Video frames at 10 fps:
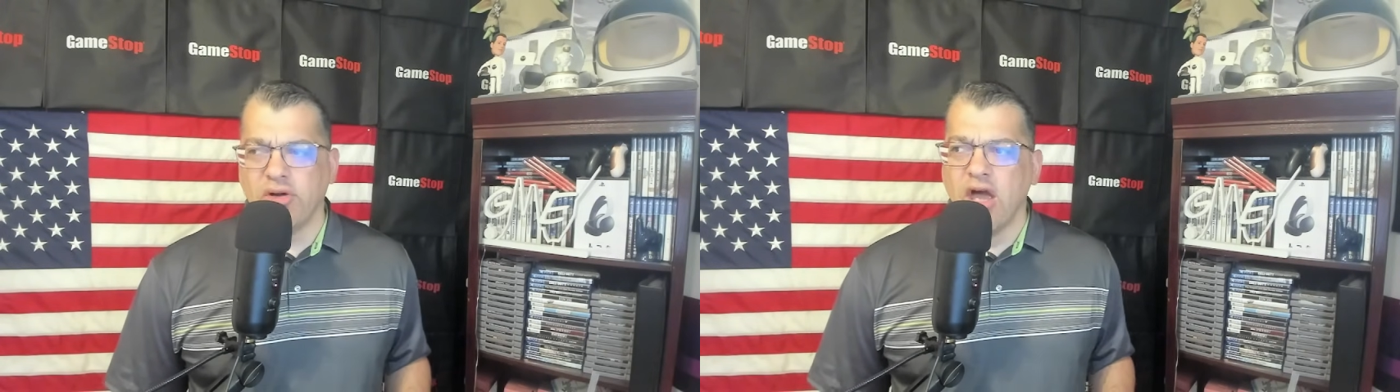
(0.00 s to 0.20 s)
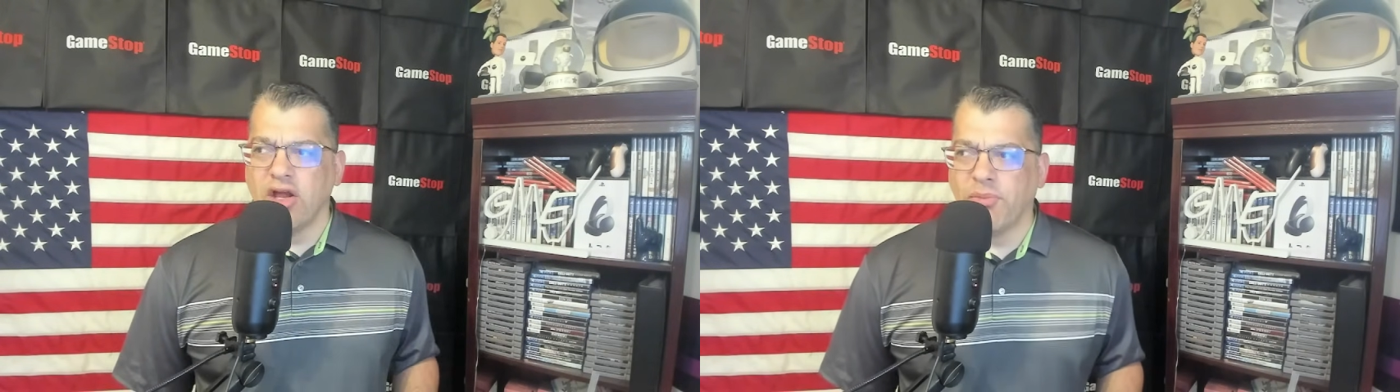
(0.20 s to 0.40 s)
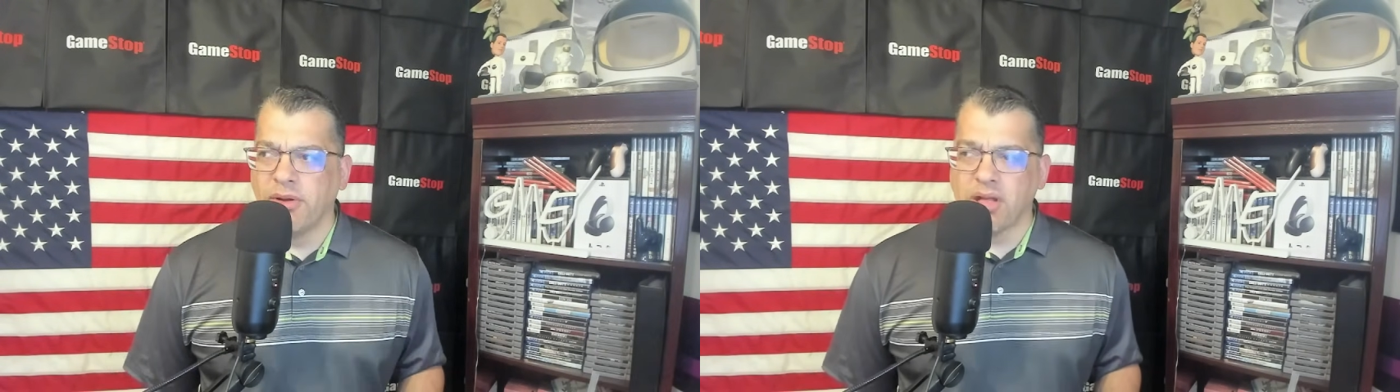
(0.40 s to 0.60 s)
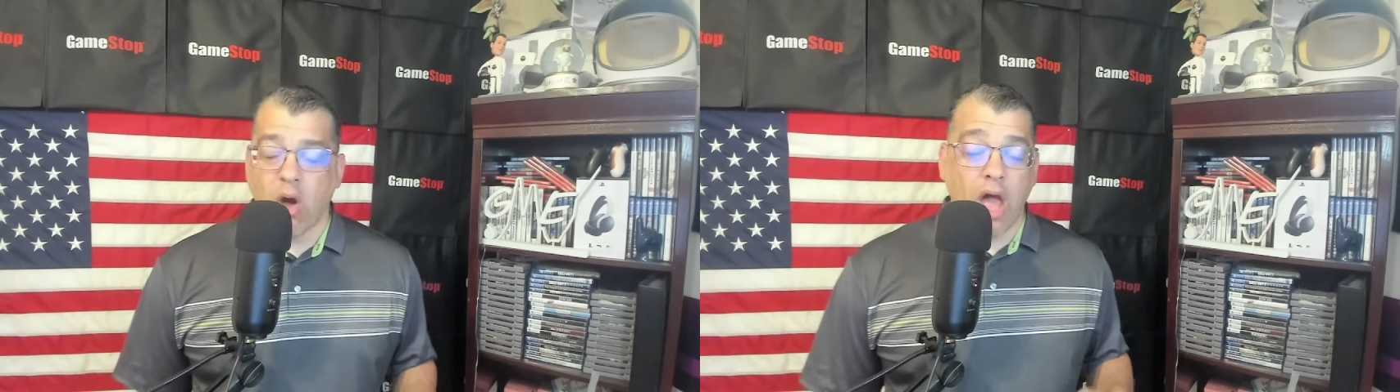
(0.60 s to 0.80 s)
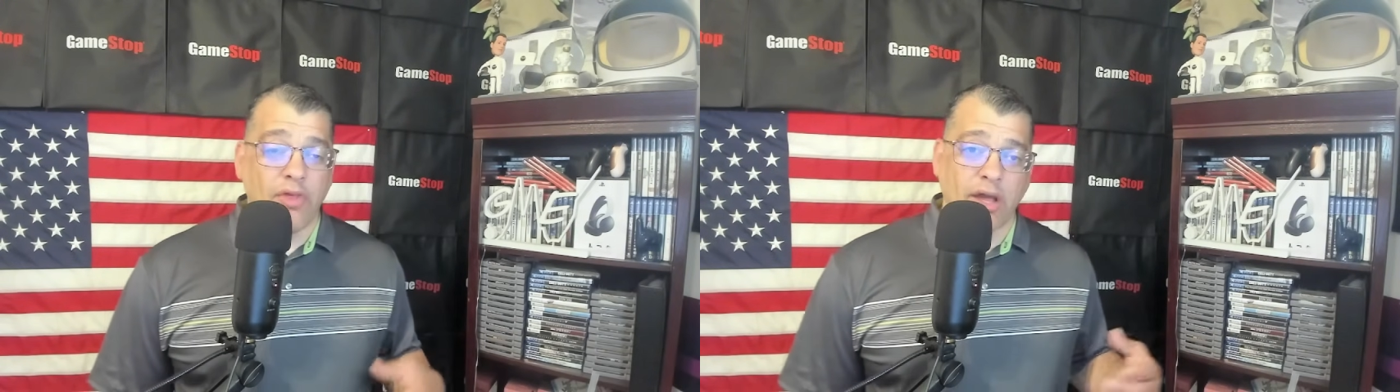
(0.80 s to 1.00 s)
You know, people say, oh,
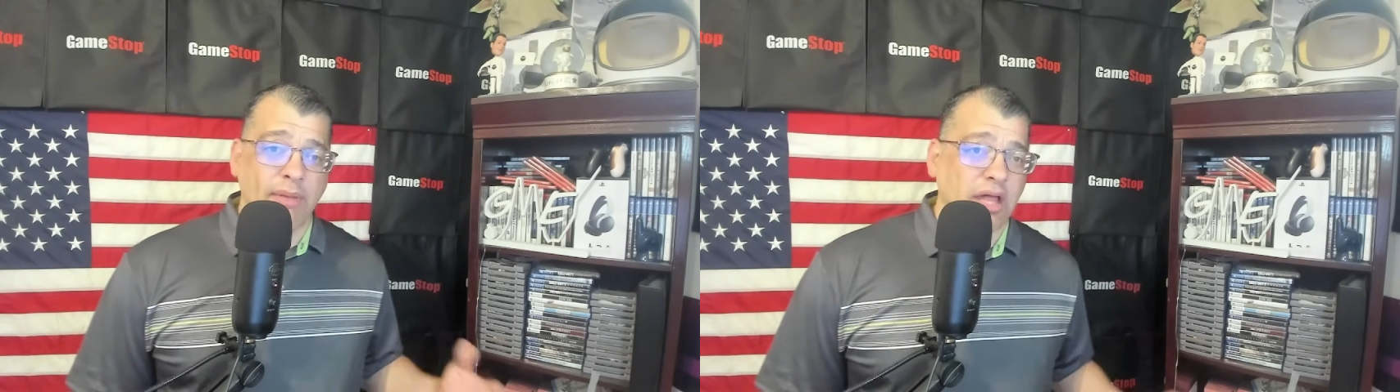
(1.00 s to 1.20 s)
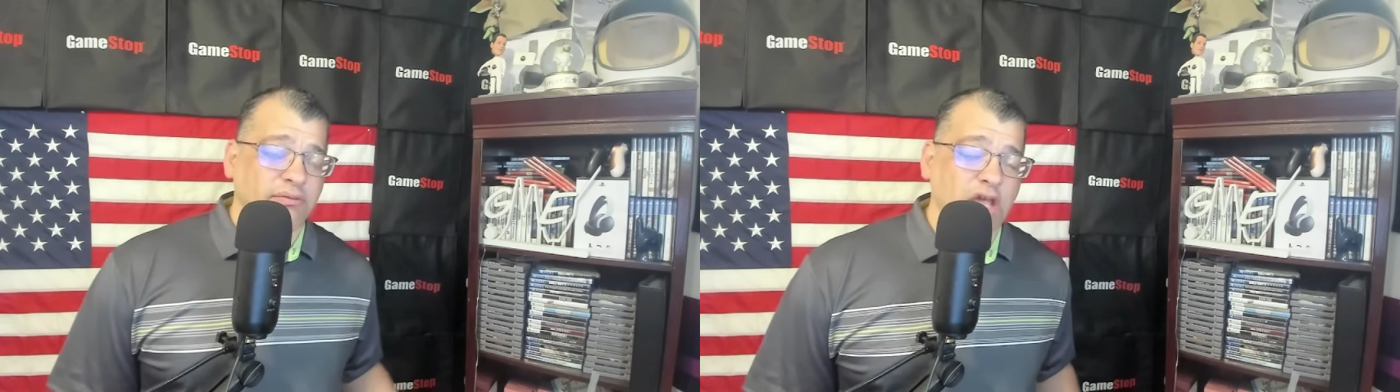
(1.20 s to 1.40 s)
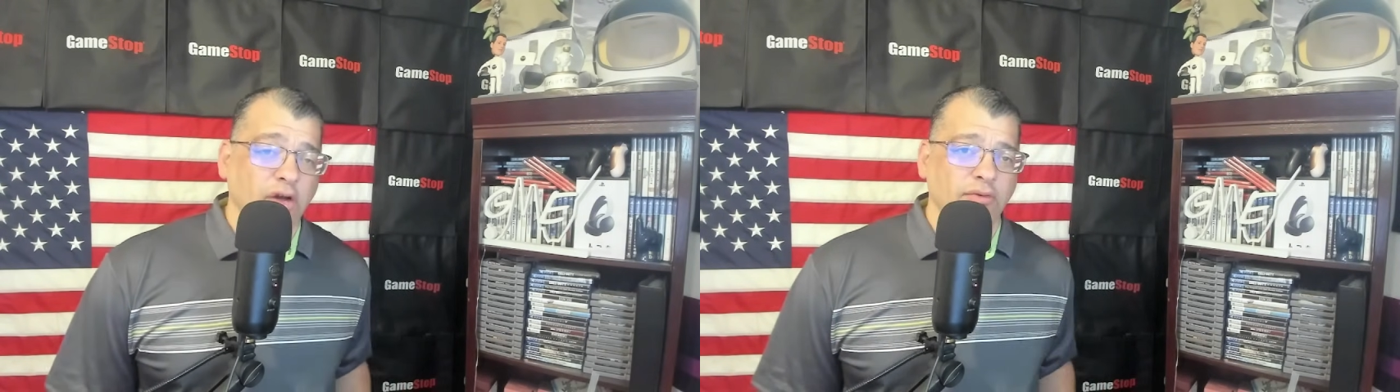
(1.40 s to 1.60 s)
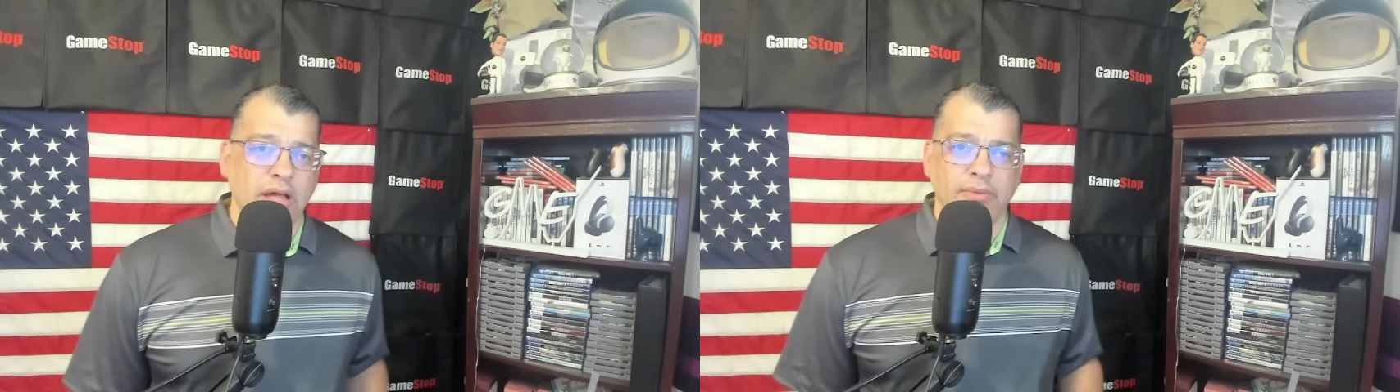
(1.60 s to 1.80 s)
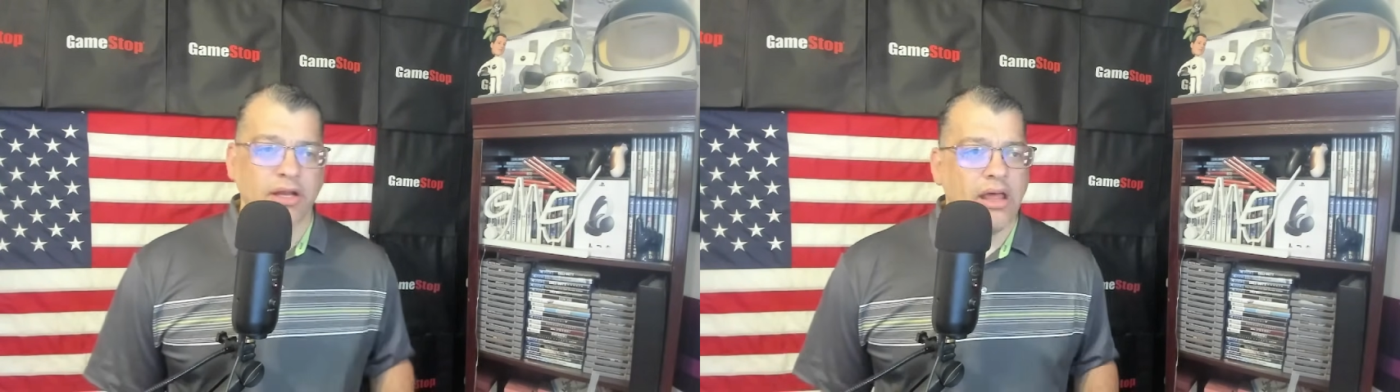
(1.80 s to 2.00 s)
I think a massive takeover is
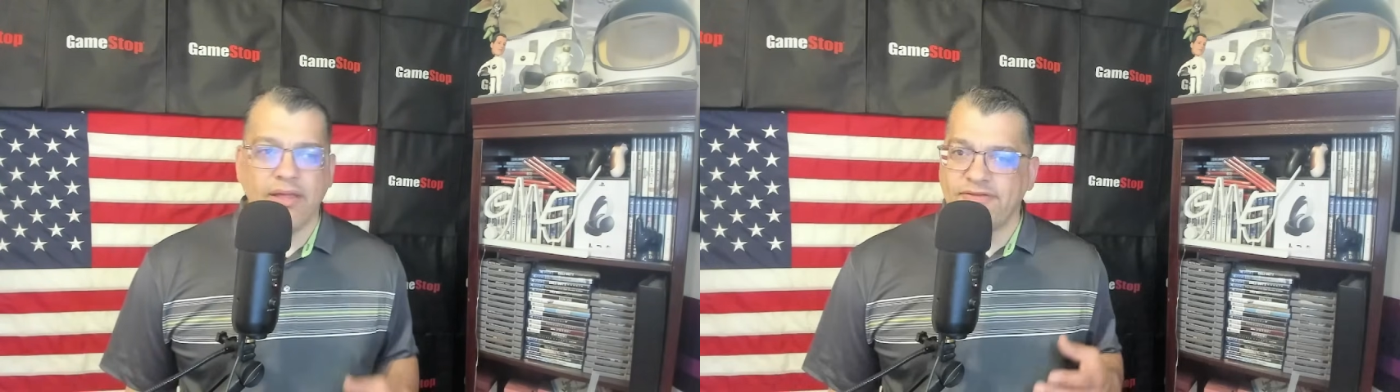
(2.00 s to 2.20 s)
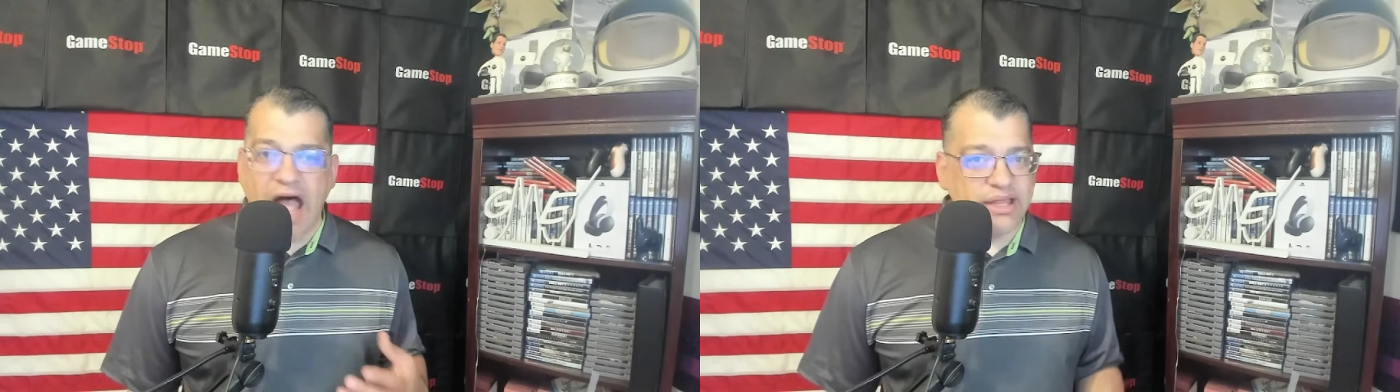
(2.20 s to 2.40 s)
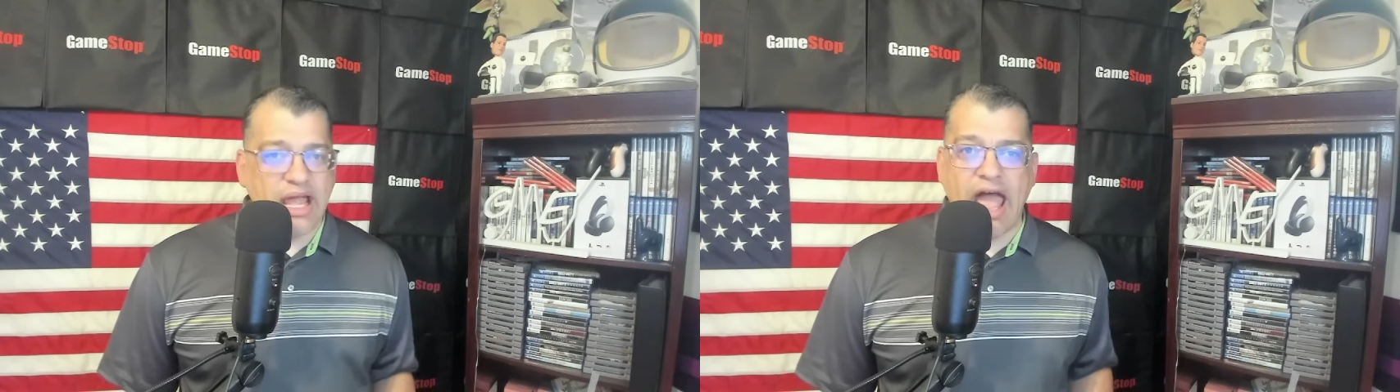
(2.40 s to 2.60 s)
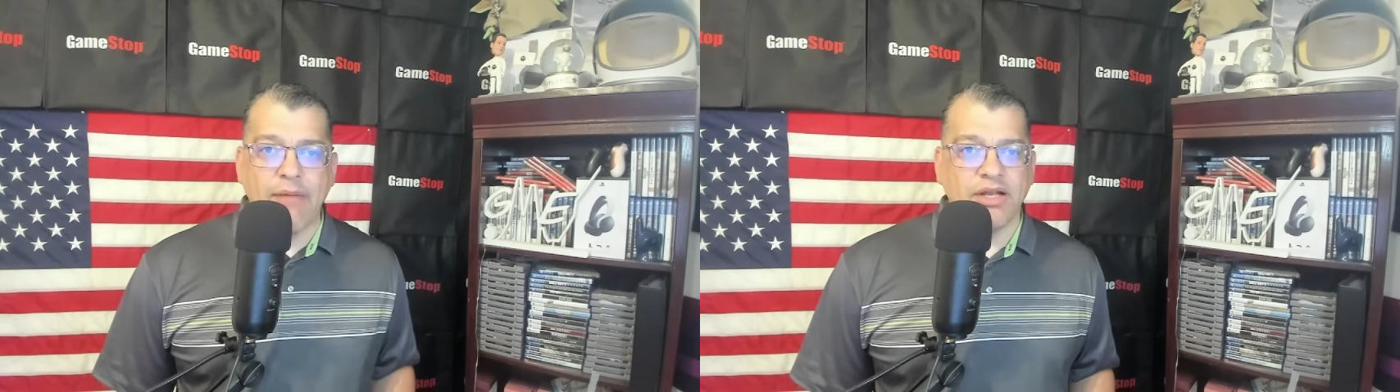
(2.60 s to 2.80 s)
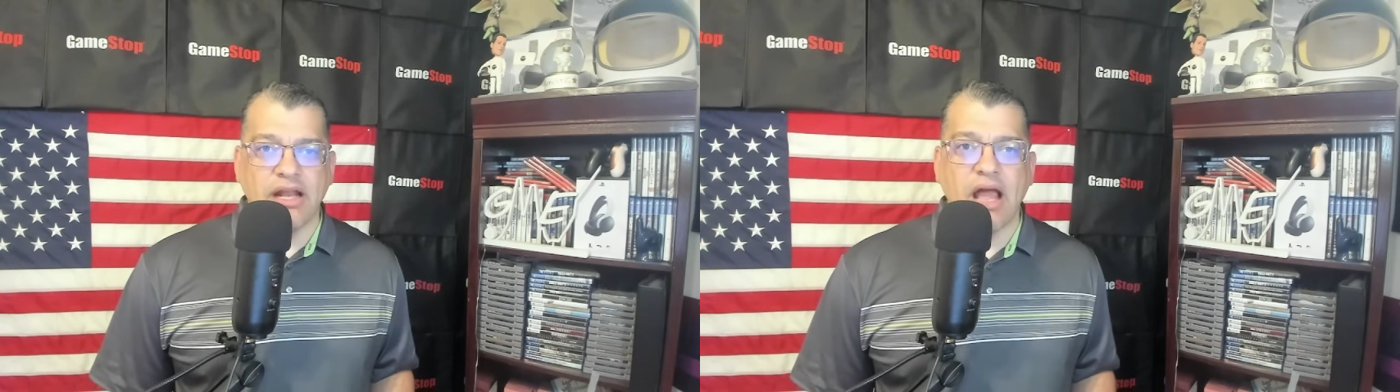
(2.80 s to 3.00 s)
happening. That's not
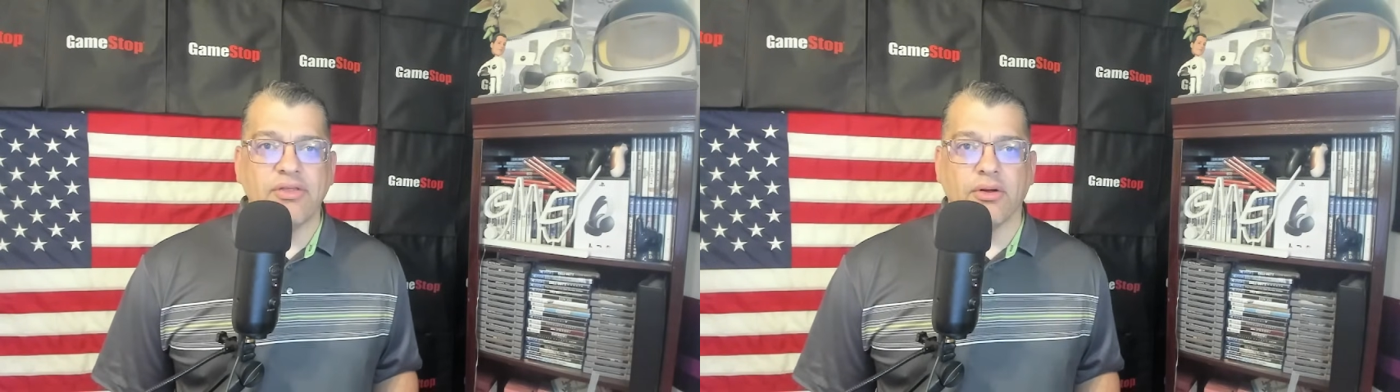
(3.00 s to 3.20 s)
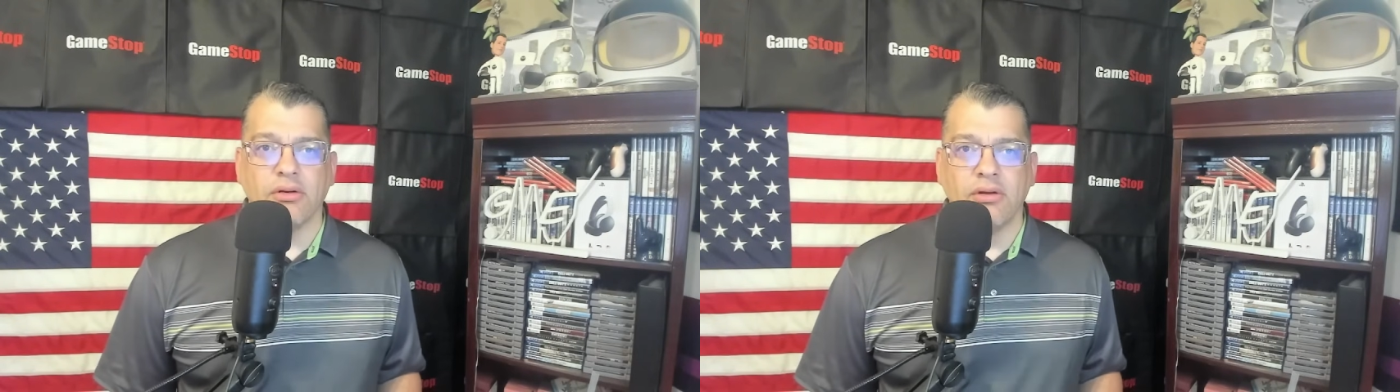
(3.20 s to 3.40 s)
happening either.